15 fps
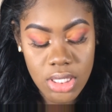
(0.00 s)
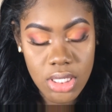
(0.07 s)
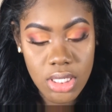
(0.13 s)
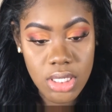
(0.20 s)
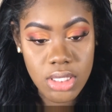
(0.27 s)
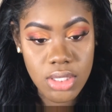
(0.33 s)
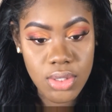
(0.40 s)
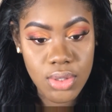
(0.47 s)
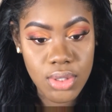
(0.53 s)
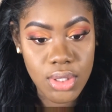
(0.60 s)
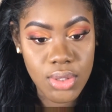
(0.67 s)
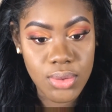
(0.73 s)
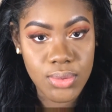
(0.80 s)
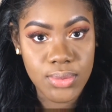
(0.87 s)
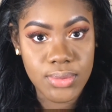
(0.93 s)
And her
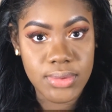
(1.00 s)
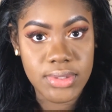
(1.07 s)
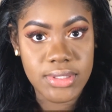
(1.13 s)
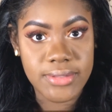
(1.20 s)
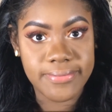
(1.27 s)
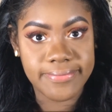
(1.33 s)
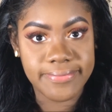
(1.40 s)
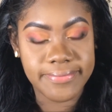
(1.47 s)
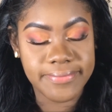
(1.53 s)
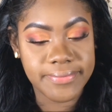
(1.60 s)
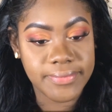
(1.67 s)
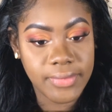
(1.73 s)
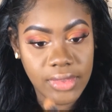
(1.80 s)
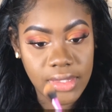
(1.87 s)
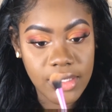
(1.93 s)
nose.
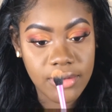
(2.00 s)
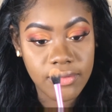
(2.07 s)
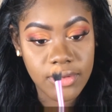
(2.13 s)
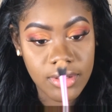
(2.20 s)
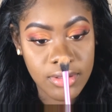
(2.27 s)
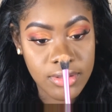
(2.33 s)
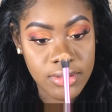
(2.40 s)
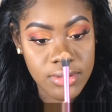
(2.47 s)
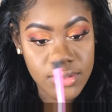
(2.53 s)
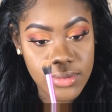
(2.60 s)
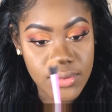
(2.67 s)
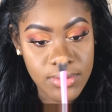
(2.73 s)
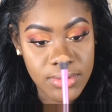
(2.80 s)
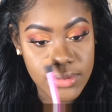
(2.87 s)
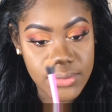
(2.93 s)
Definitely
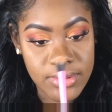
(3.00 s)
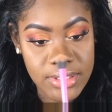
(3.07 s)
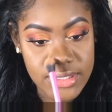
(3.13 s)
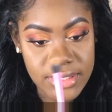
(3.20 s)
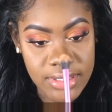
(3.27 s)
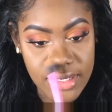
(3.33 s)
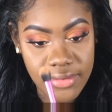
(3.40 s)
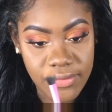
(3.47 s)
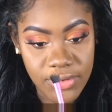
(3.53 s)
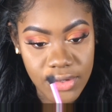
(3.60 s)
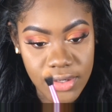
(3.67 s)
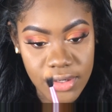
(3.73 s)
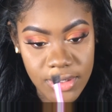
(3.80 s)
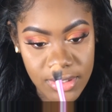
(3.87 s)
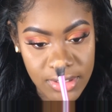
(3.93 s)
don't do this
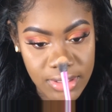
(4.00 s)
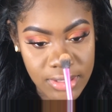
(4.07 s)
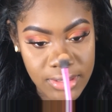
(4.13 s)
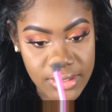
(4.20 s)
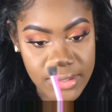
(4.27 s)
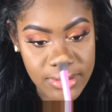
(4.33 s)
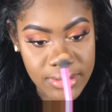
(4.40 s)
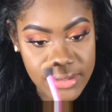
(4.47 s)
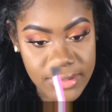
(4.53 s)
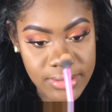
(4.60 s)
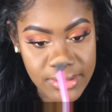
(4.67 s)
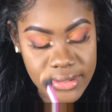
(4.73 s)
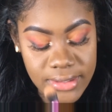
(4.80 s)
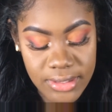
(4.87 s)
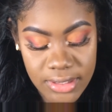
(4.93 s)
ever,
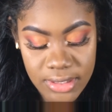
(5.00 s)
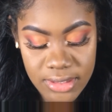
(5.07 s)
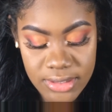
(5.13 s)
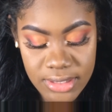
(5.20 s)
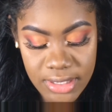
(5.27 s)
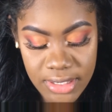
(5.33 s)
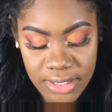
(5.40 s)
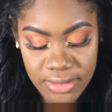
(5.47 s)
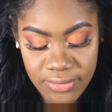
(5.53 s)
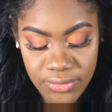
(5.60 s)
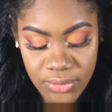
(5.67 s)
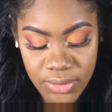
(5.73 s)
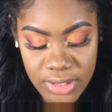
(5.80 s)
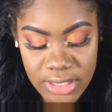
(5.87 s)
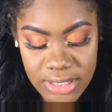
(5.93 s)
because I have
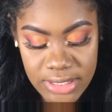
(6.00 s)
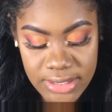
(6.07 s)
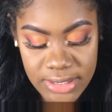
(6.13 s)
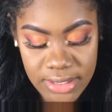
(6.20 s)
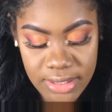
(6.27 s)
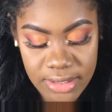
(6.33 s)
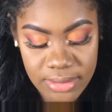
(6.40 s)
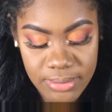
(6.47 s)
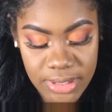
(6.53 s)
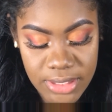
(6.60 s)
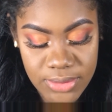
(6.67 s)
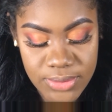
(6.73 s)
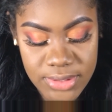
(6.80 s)
oily skin and my nose